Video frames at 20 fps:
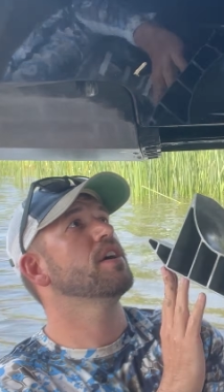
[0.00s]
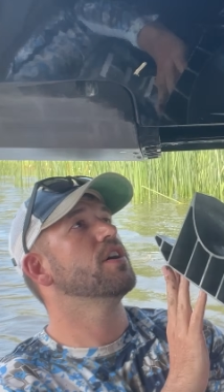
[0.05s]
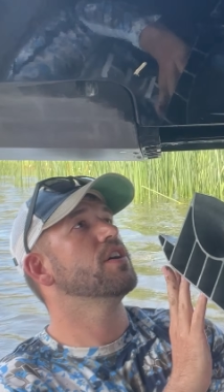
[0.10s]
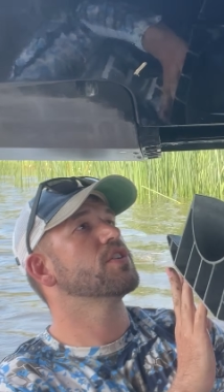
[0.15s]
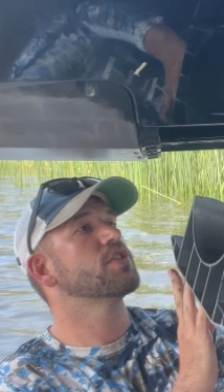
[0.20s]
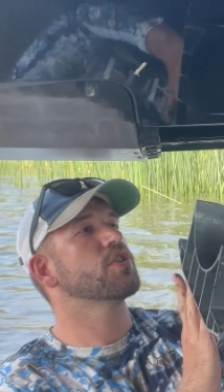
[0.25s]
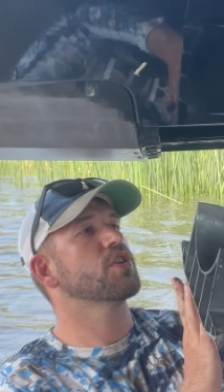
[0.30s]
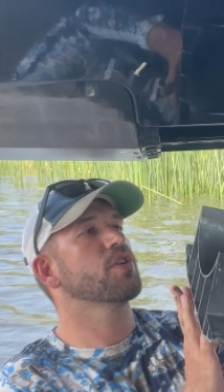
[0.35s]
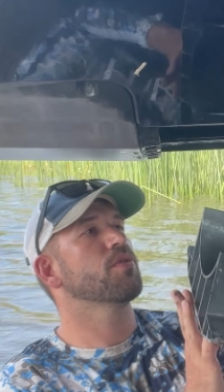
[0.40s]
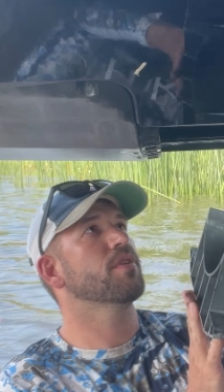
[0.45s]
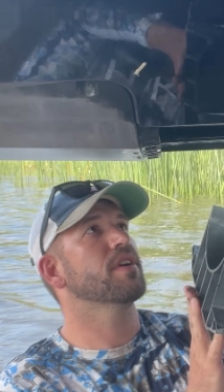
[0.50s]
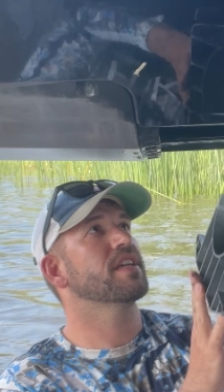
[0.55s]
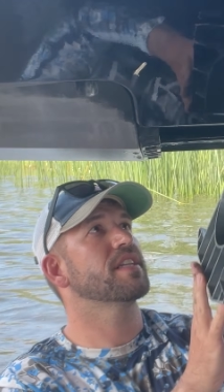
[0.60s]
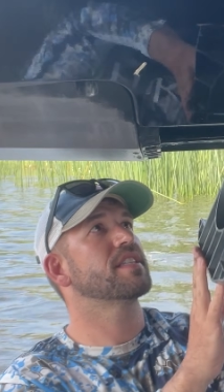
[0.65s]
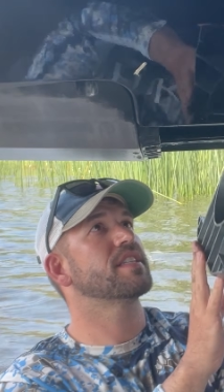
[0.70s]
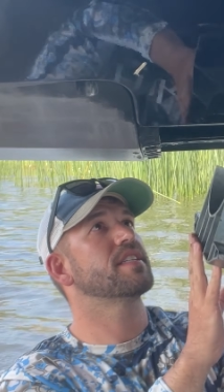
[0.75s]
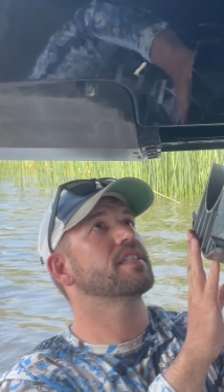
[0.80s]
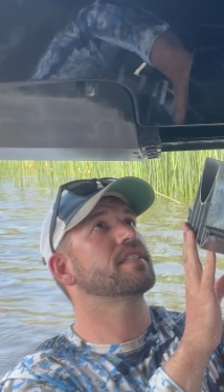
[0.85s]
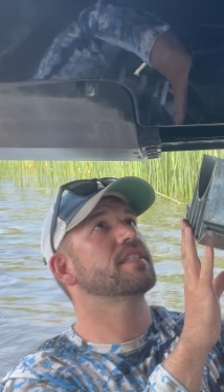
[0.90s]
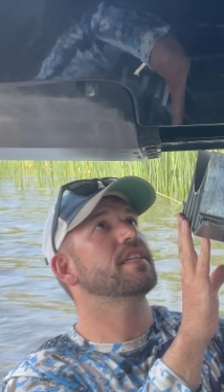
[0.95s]
So you want to
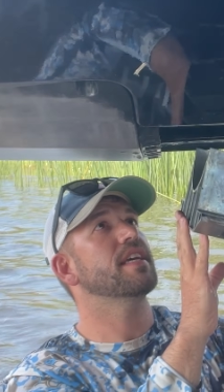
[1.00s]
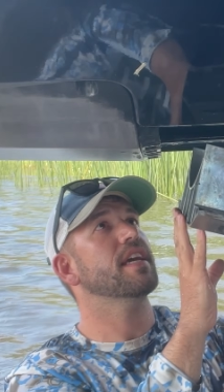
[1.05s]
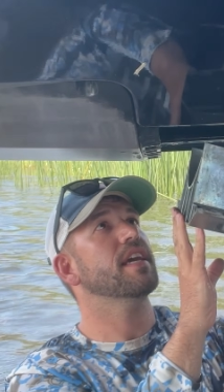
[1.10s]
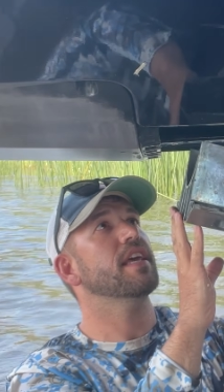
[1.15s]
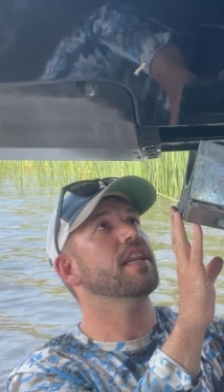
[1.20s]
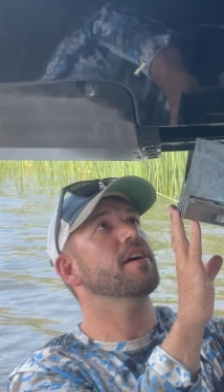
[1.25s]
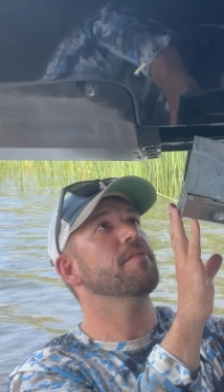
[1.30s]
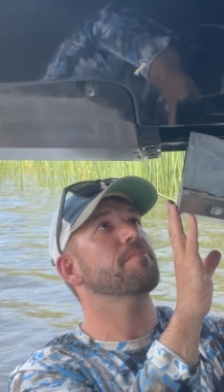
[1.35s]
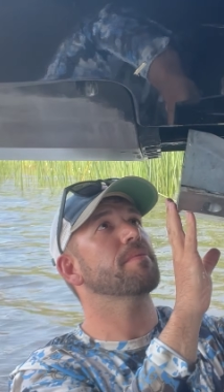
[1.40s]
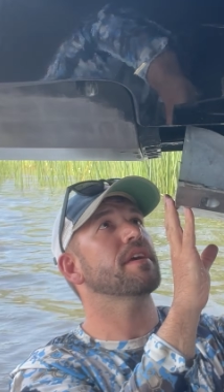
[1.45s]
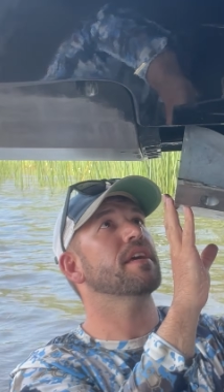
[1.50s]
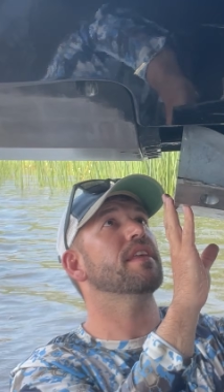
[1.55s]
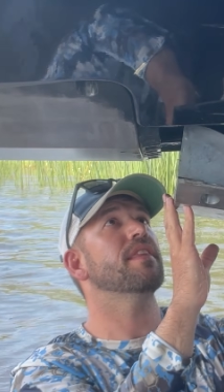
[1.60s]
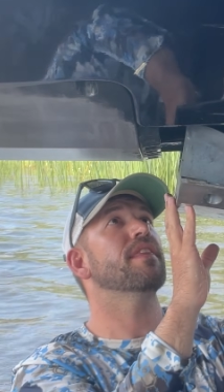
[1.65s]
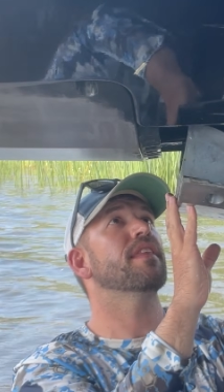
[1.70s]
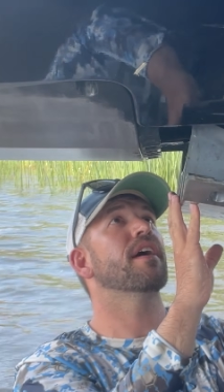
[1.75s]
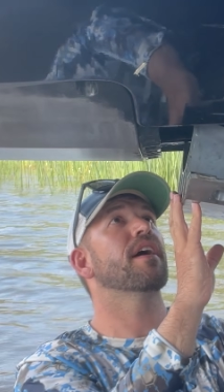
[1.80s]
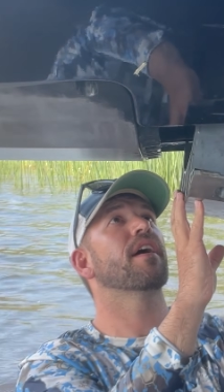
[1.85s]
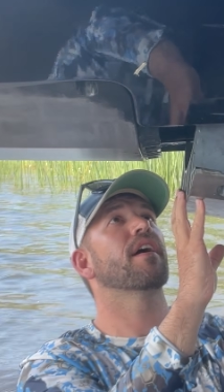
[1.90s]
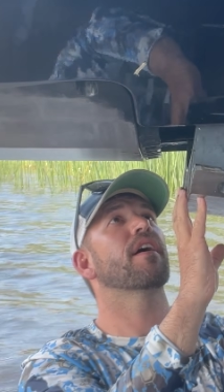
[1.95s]
stick it up in
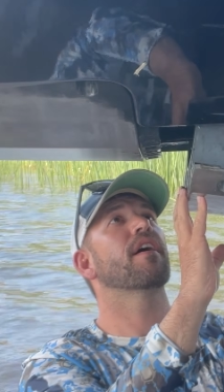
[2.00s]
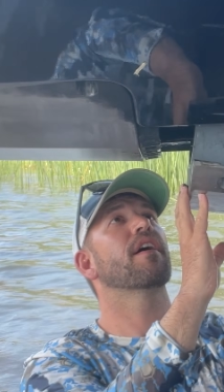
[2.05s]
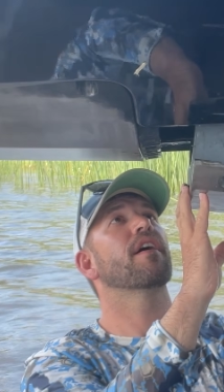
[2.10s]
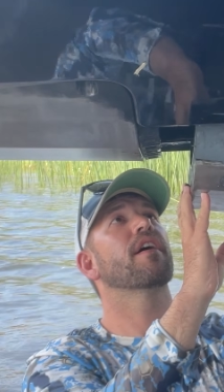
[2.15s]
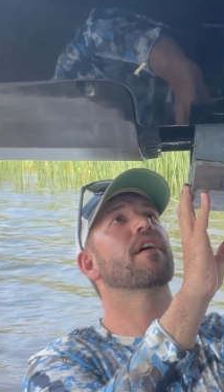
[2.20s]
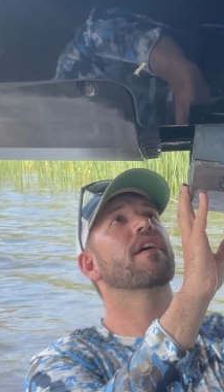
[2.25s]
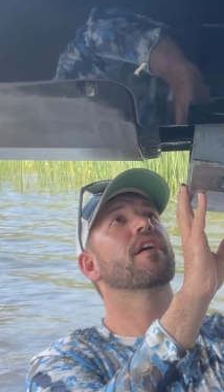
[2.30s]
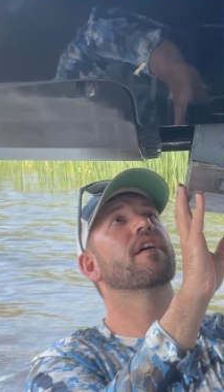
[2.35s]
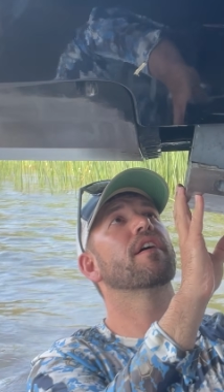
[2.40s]
there,